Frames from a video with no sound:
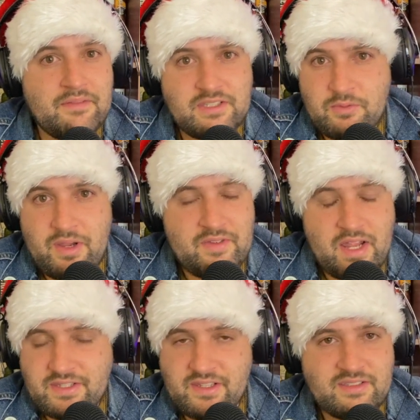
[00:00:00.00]
obviously we
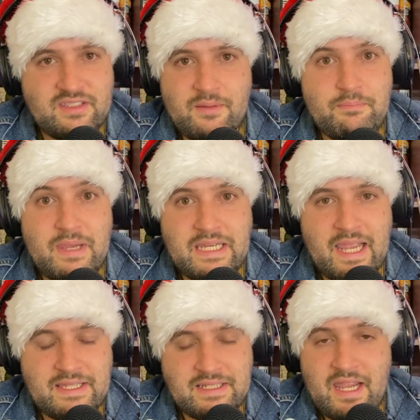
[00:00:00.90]
have not done some
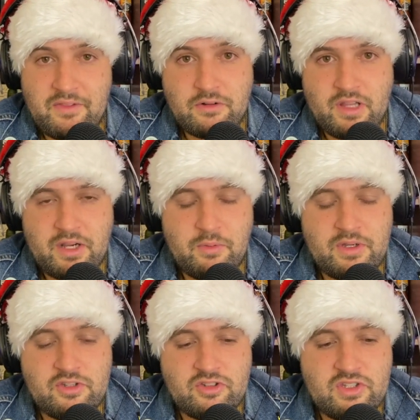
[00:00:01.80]
big get-together
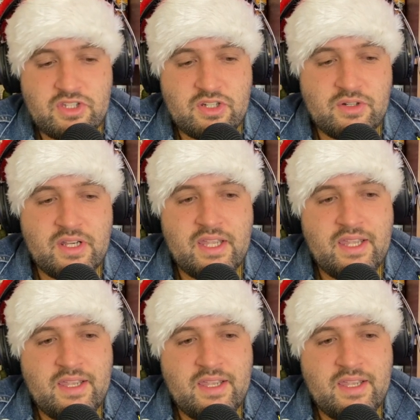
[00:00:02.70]
like we usually do